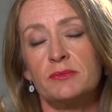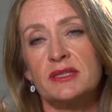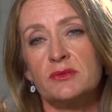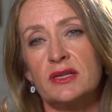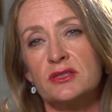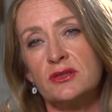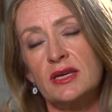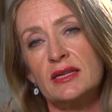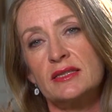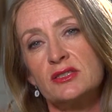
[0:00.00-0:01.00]
the best way to do
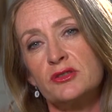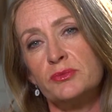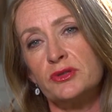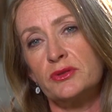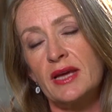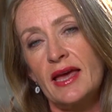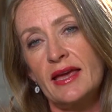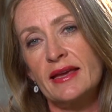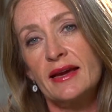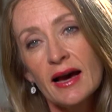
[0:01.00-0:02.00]
that is to build
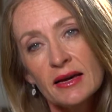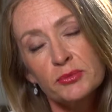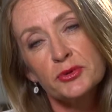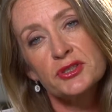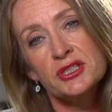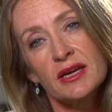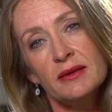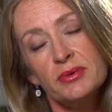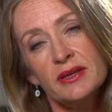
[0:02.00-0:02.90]
a cardboard shape